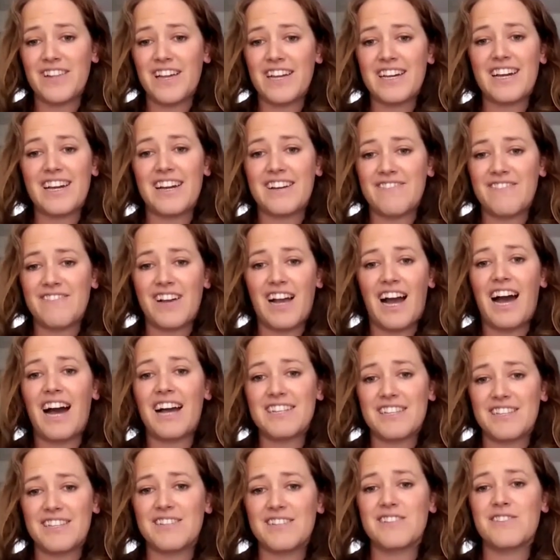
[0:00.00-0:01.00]
Like, I got
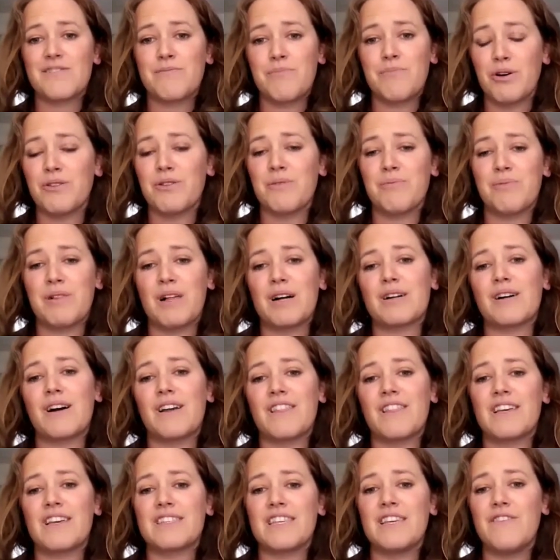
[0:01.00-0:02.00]
to pull the plug on
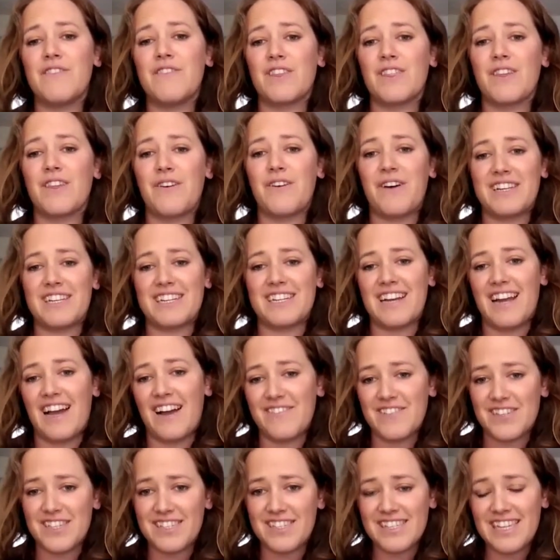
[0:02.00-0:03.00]
this, even though I didn't
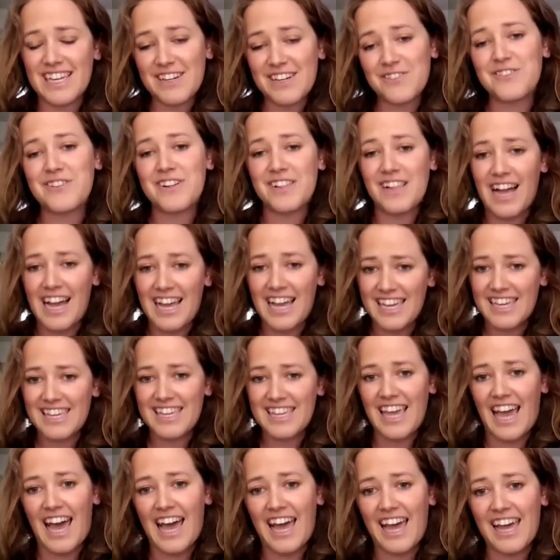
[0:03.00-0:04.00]
have a single client
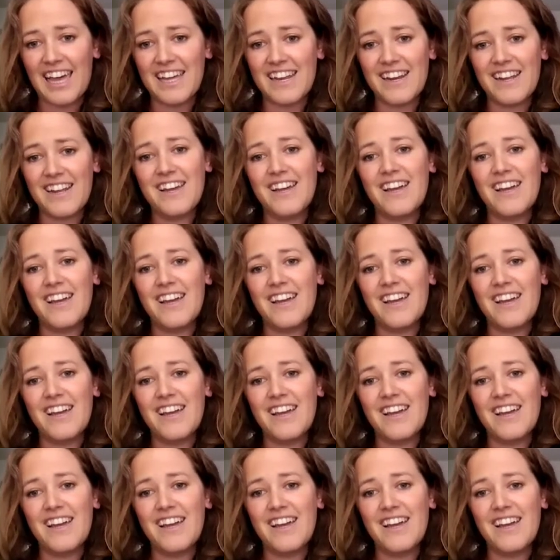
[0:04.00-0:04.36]
yet.